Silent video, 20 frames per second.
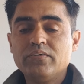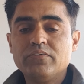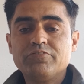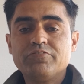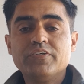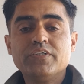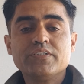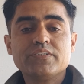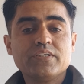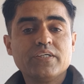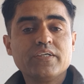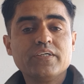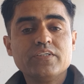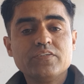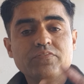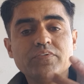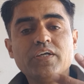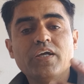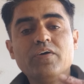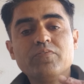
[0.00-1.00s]
First thing
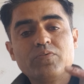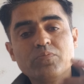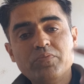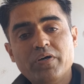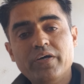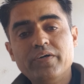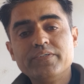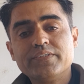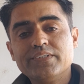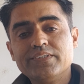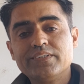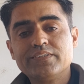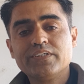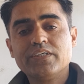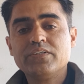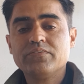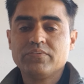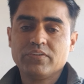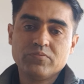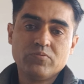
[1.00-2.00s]
is we have to
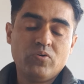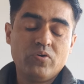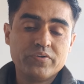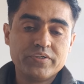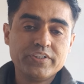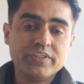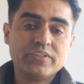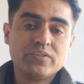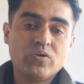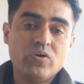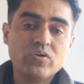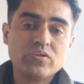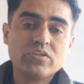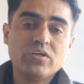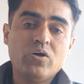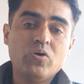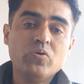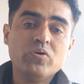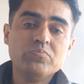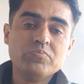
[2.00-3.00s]
biosynthesize. We have already talked
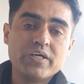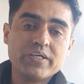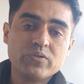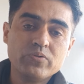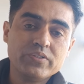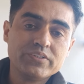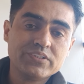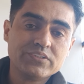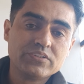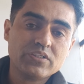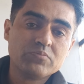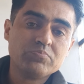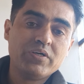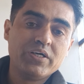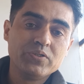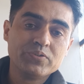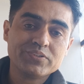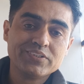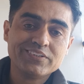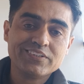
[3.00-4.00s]
how amino acids are
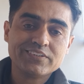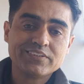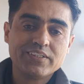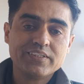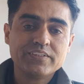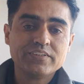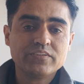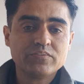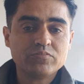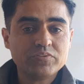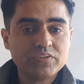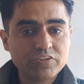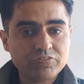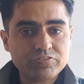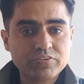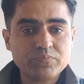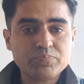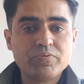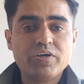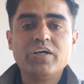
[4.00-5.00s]
biosynthesized. There were
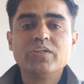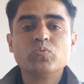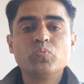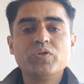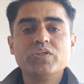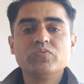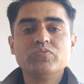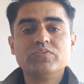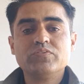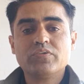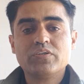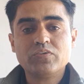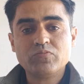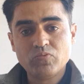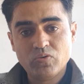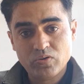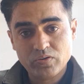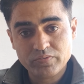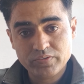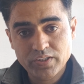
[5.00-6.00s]
different pathways which were
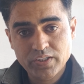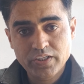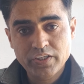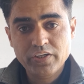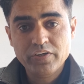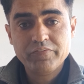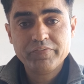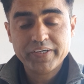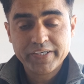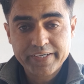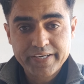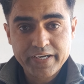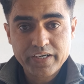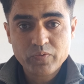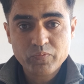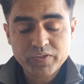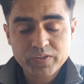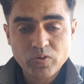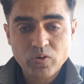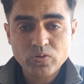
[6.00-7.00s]
involved. We had dealt
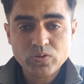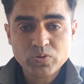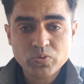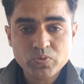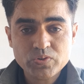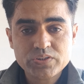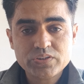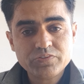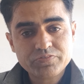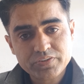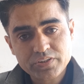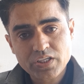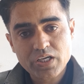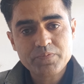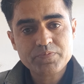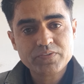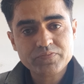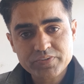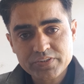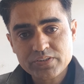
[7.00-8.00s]
with all those different
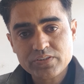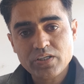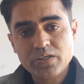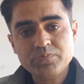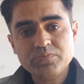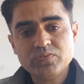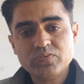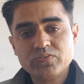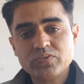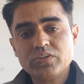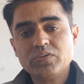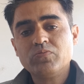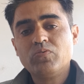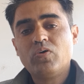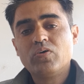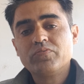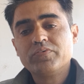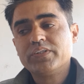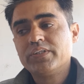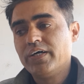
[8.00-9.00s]
types of enzymes which are
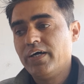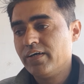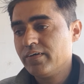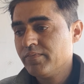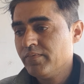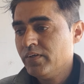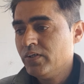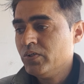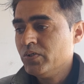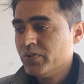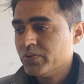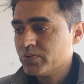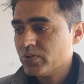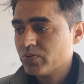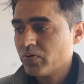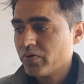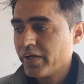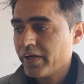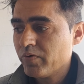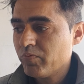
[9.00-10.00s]
involved with that. So
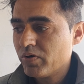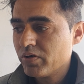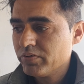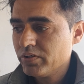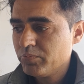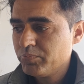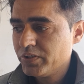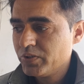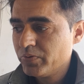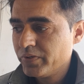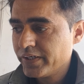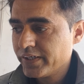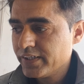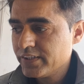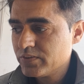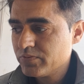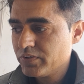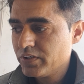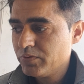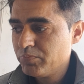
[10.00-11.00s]
today what we will be doing
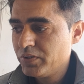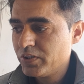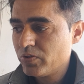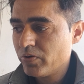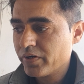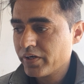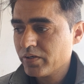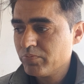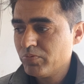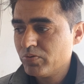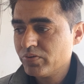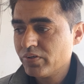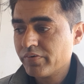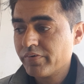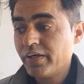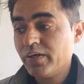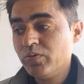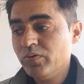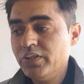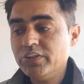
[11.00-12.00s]
is we will be talking about the
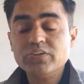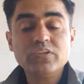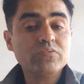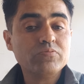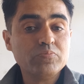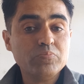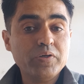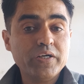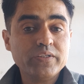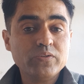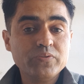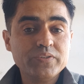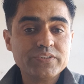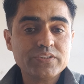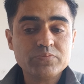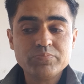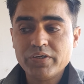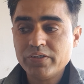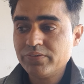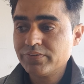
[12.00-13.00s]
regulation of amino
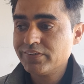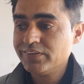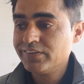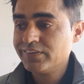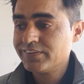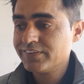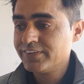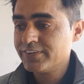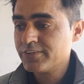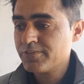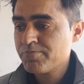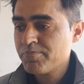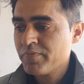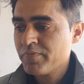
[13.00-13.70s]
acid biosynthesis.